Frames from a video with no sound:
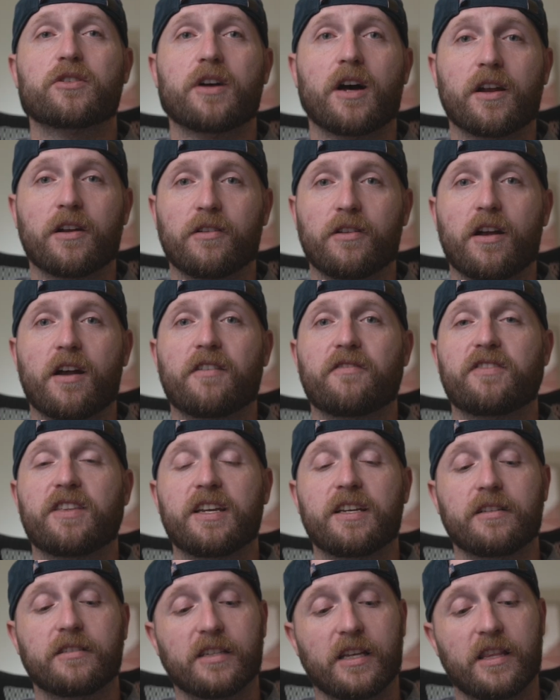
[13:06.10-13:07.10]
on a lot of
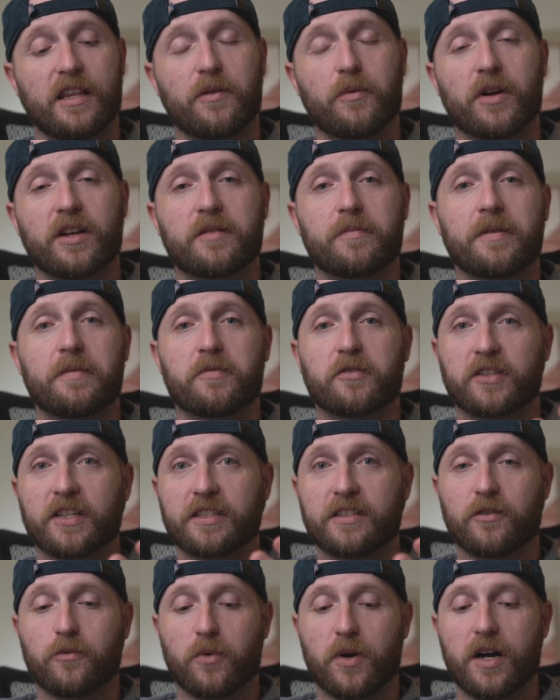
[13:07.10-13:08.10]
things and they want to be
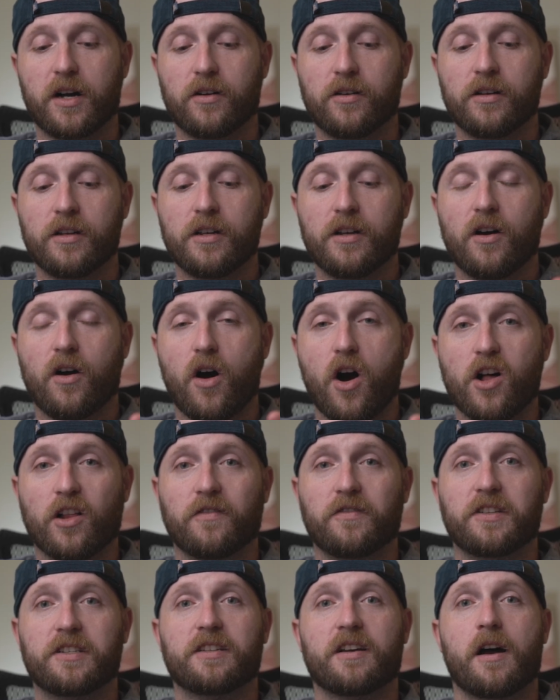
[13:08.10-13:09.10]
presented well
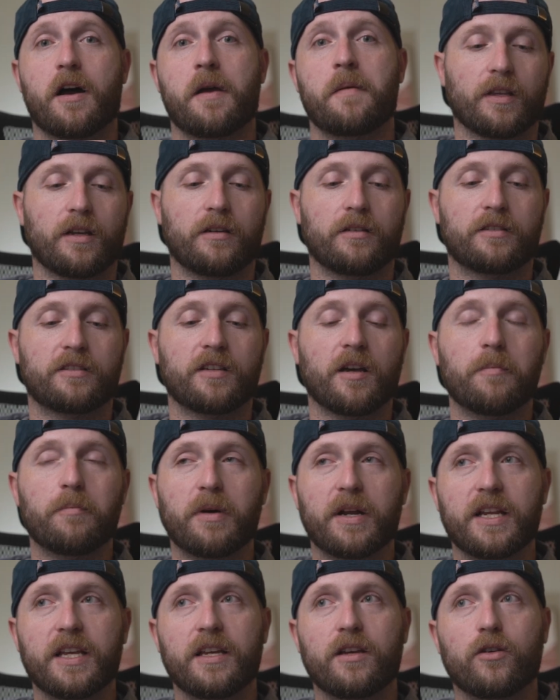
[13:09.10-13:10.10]
all of the time.
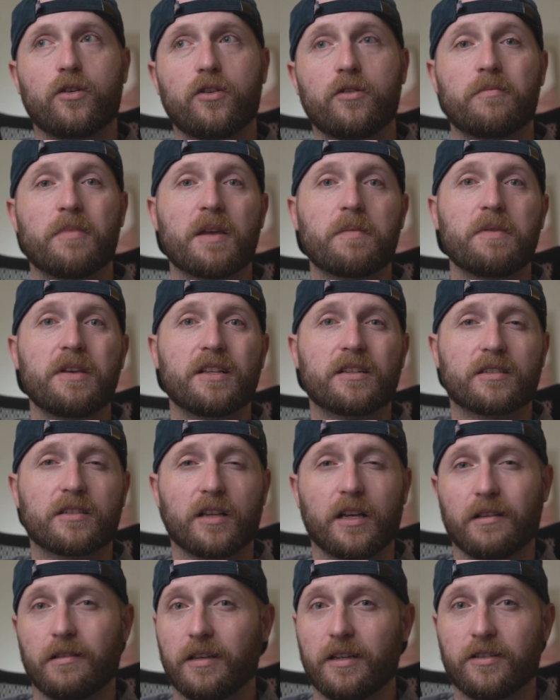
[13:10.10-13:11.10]
Somebody who might be
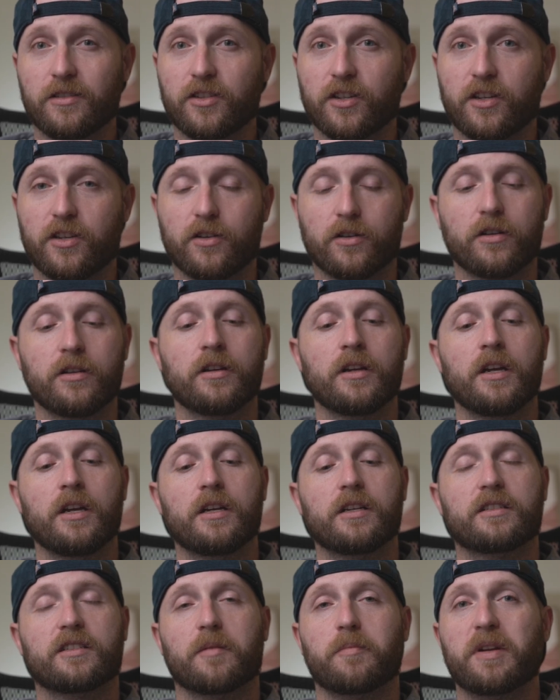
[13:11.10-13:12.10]
slightly insecure.
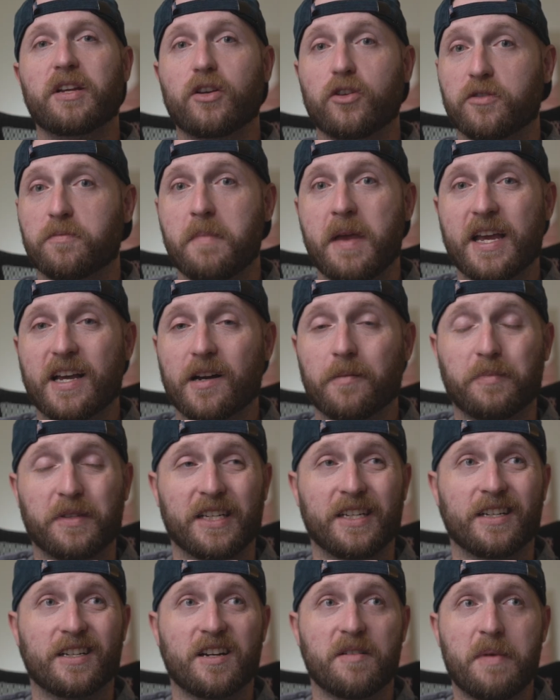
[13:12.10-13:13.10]
Somebody whose makeup
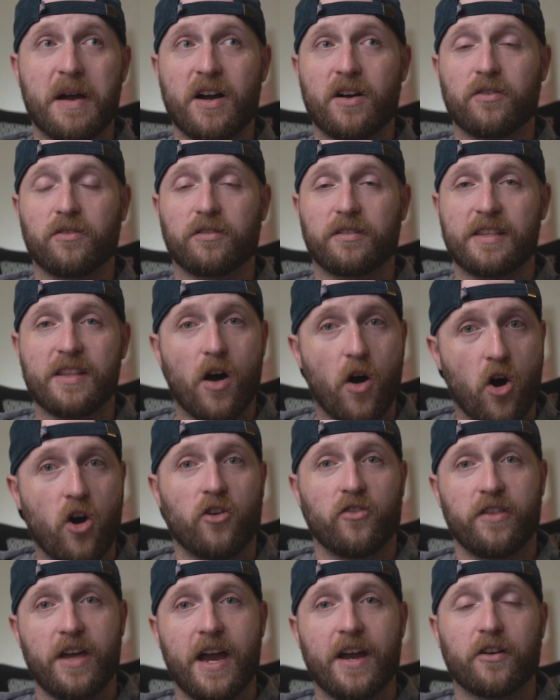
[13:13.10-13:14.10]
didn't come out
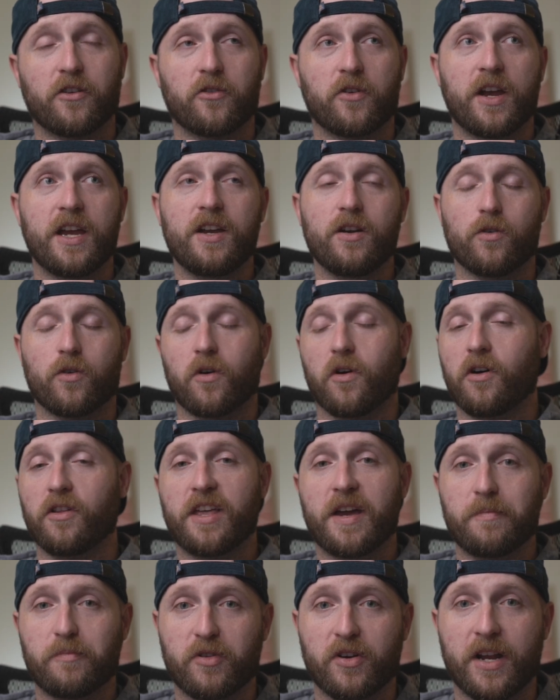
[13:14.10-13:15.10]
all that great or
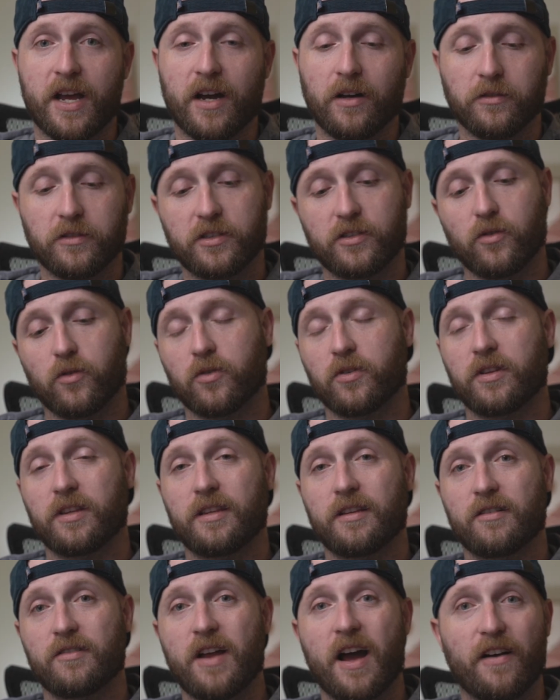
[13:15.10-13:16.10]
all that pronounced or
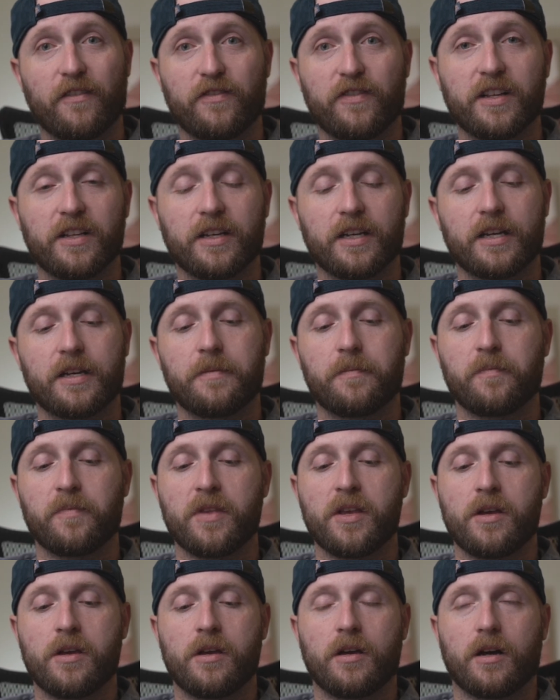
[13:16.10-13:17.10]
they're not feeling it.
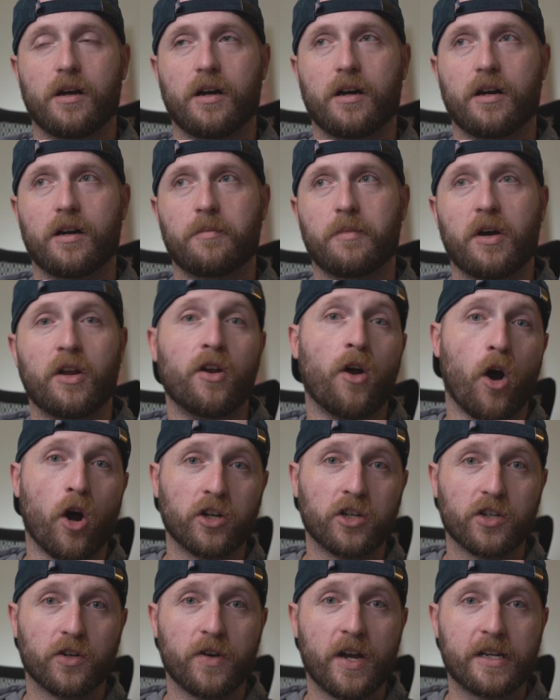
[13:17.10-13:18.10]
An
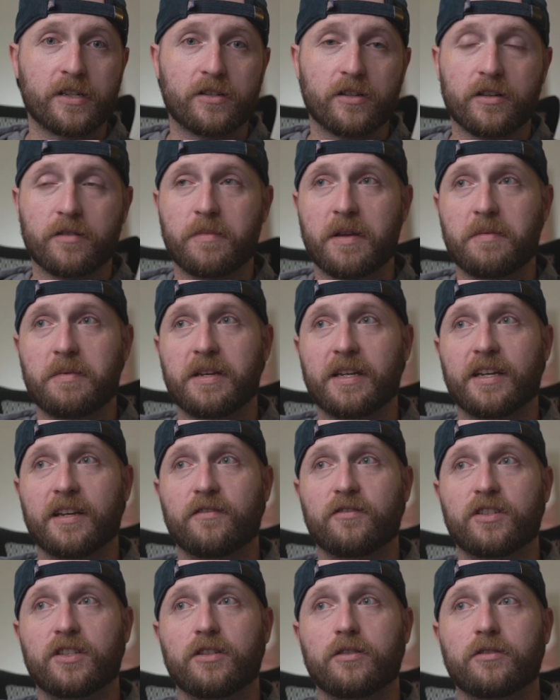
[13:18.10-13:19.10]
art director maybe
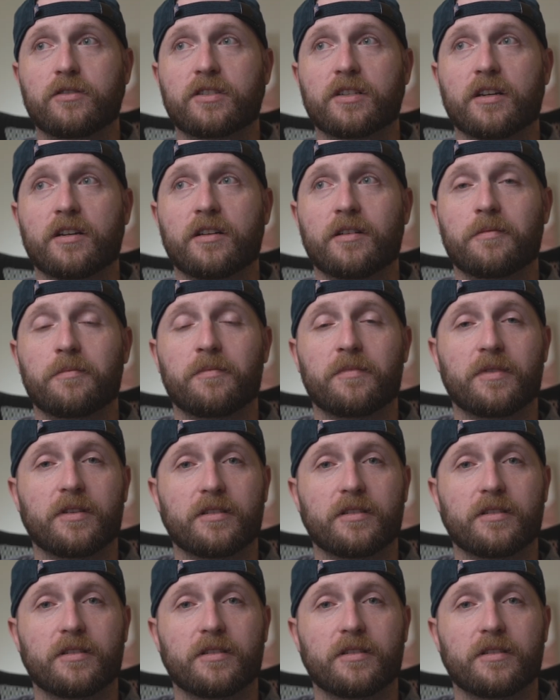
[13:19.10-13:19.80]
gives you some